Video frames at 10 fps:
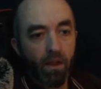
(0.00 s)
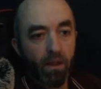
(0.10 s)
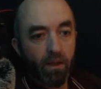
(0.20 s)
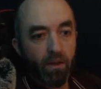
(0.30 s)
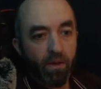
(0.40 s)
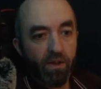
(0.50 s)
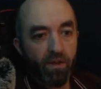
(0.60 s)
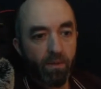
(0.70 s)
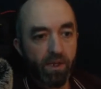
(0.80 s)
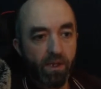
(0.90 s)
can always
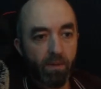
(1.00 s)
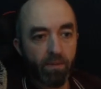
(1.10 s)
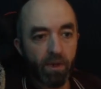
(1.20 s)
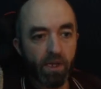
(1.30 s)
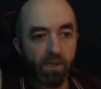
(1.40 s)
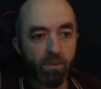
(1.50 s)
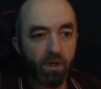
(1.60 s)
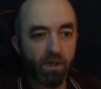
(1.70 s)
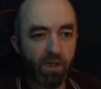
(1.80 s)
flip the script on ASMR and just